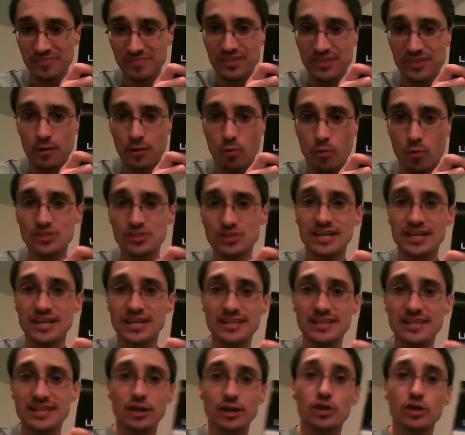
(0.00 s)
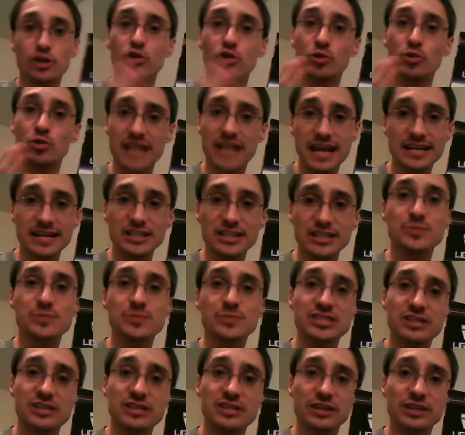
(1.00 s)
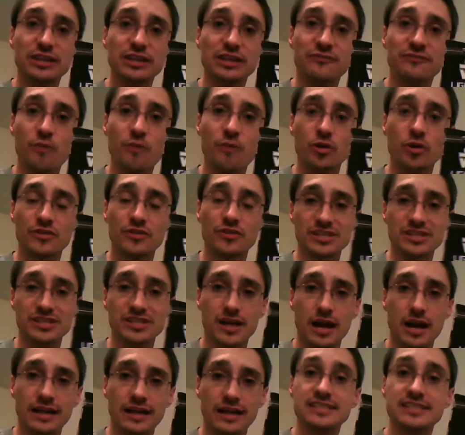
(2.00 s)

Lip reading: than it was anything created specifically for this guide,